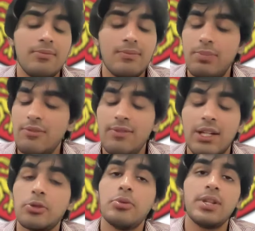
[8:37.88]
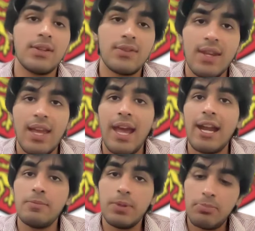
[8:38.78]
be victorious
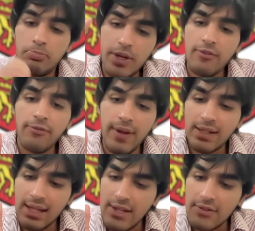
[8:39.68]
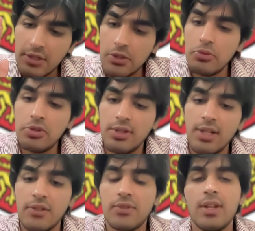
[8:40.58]
and be perfect
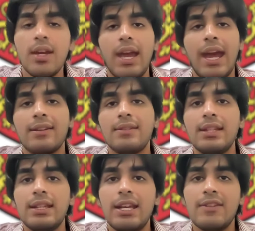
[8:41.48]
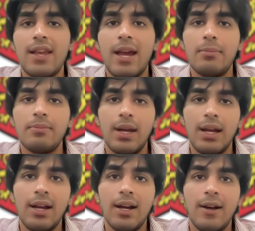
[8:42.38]
executionerist at the exam
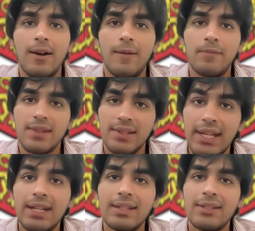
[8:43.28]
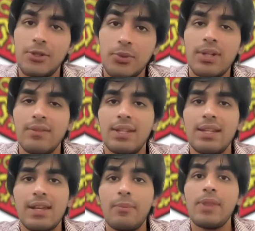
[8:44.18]
date during the
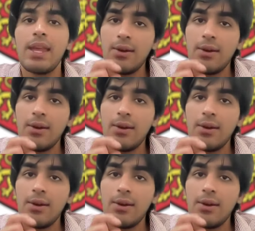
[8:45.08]
exam.